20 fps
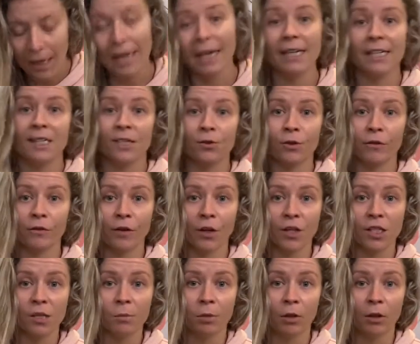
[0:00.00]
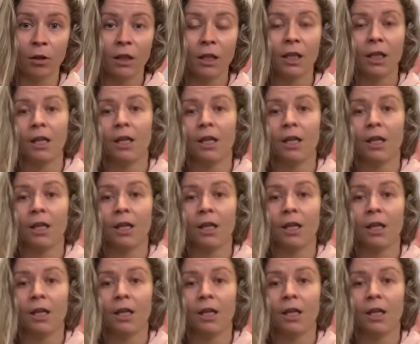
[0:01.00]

is this reversible?